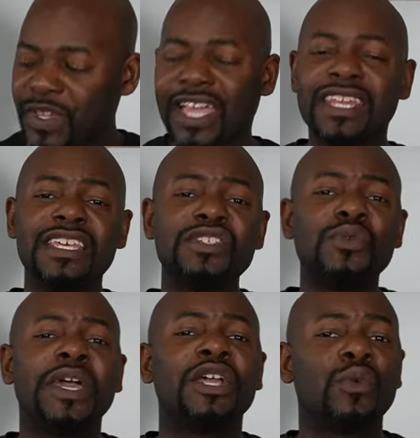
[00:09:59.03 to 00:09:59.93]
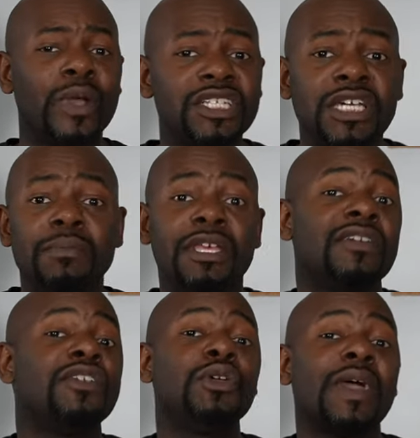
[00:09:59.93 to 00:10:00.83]
And these do a great job
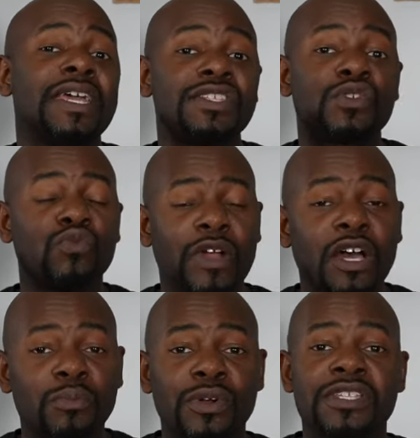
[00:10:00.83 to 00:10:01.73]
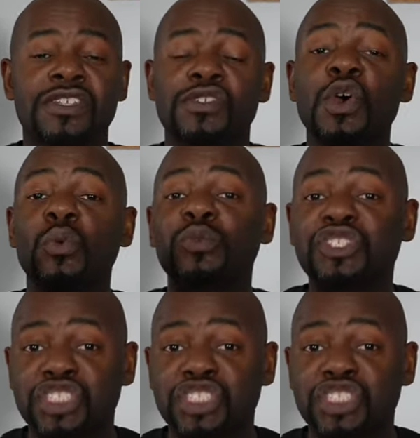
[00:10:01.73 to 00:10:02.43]
giving you a surround presence with